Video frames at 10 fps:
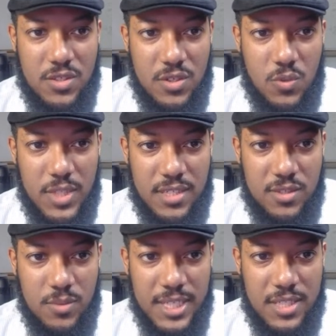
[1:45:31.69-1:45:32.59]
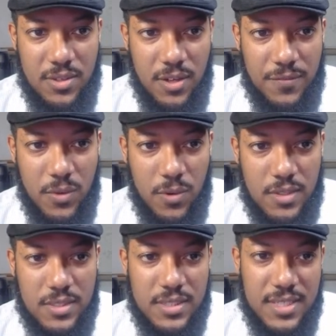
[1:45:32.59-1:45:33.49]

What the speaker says: 22 by 34